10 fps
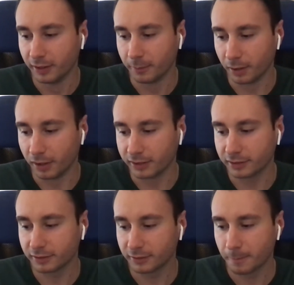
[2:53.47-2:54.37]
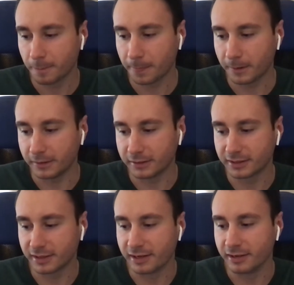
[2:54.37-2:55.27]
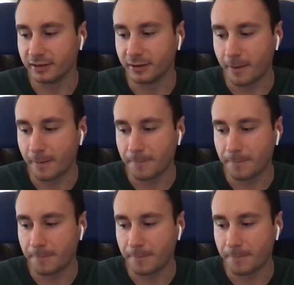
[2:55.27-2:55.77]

but it can